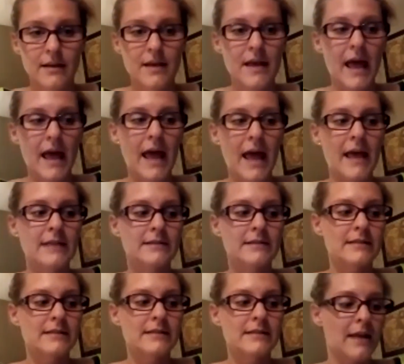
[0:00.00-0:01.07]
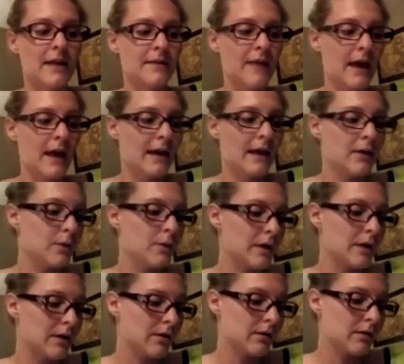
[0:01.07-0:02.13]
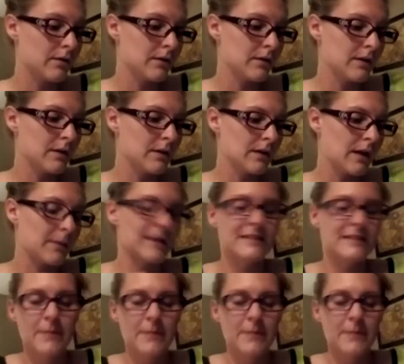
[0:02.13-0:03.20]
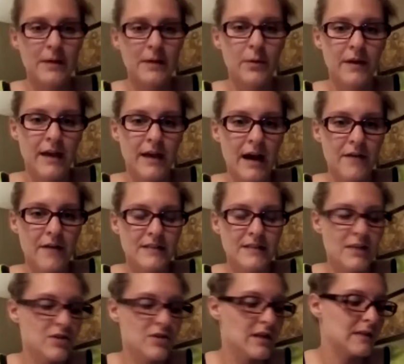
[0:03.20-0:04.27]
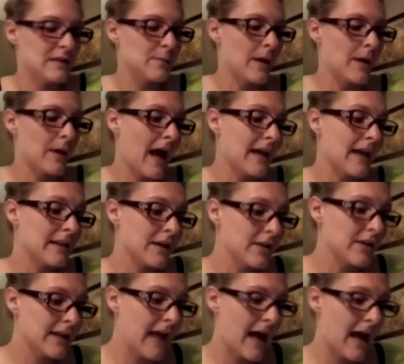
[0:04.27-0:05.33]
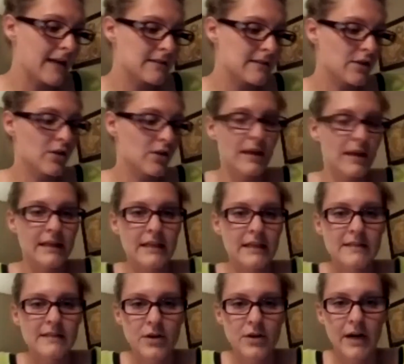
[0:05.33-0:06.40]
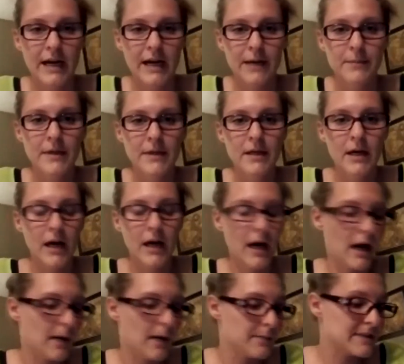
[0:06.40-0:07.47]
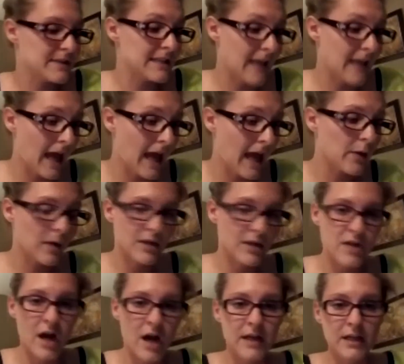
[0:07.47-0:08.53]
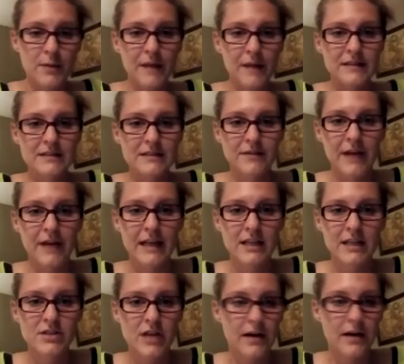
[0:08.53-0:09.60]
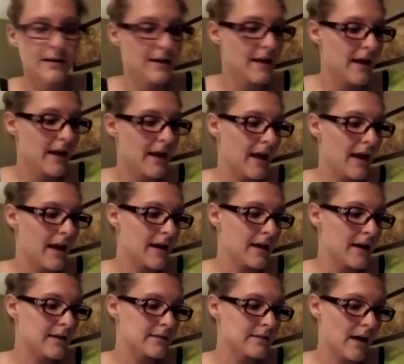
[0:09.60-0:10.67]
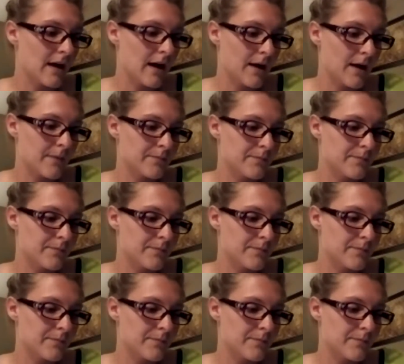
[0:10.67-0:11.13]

And they will, it depends on where that conversation is, but I literally asked a girl on Instagram today, we were talking about the defining gel, and I